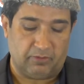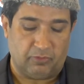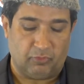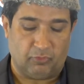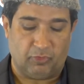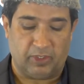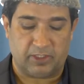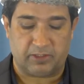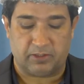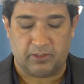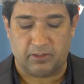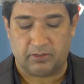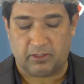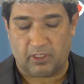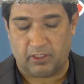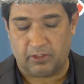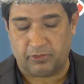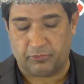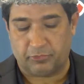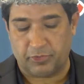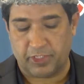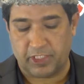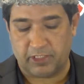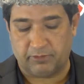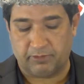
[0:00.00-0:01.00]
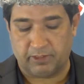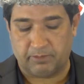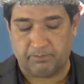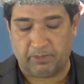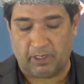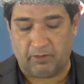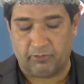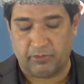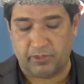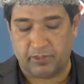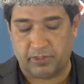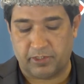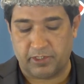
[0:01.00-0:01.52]
Western countries with
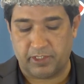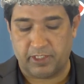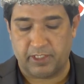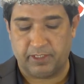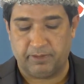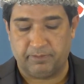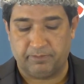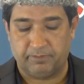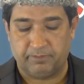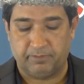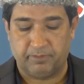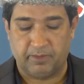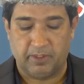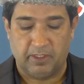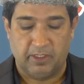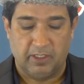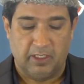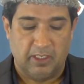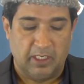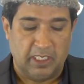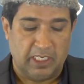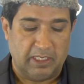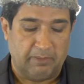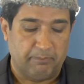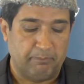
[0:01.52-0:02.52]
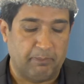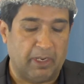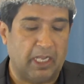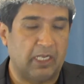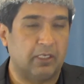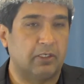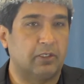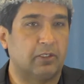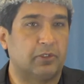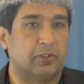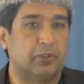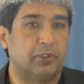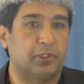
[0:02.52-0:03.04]
poverty,
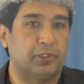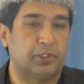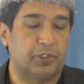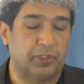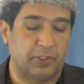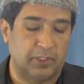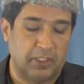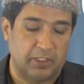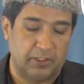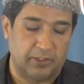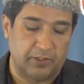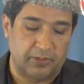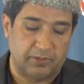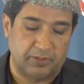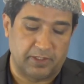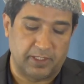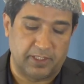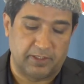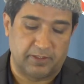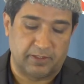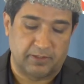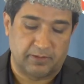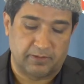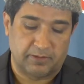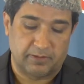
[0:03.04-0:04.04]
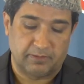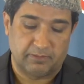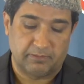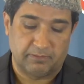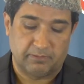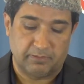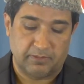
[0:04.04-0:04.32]
malnutrition and diseases.